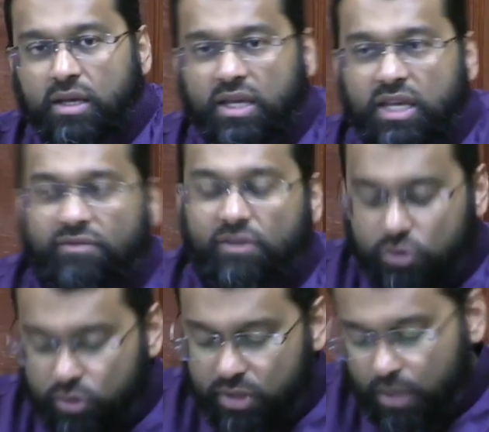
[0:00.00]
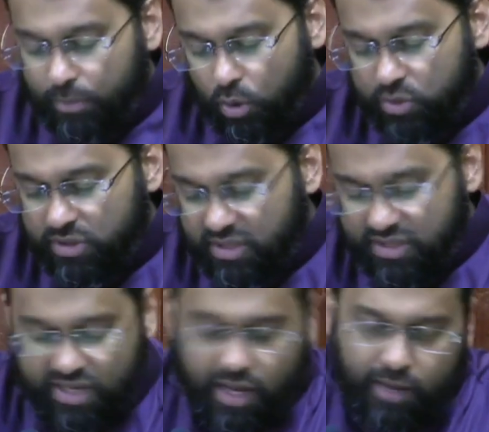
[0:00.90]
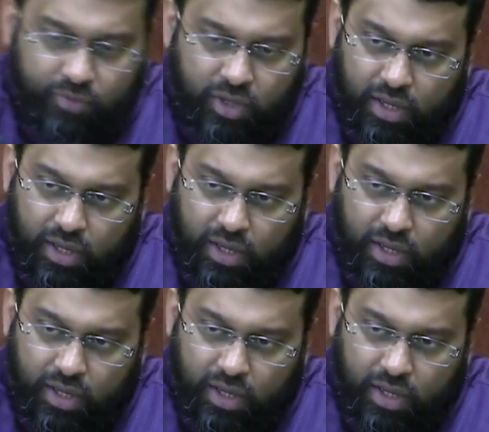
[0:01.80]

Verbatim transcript: even though they opposed Islam,